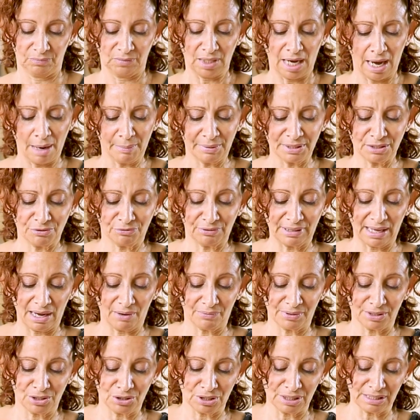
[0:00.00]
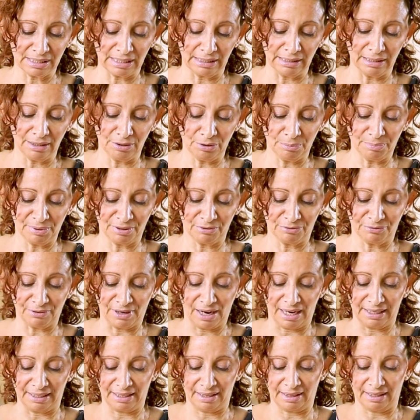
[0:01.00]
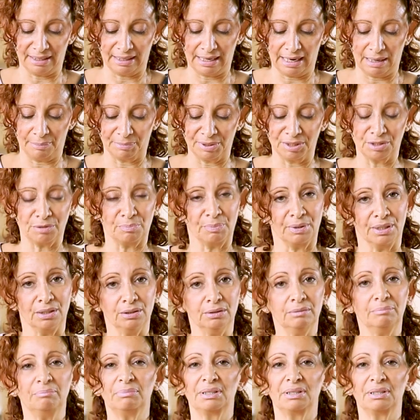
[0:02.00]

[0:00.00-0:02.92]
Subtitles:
Almond flour is just a little bit finer than almond meal,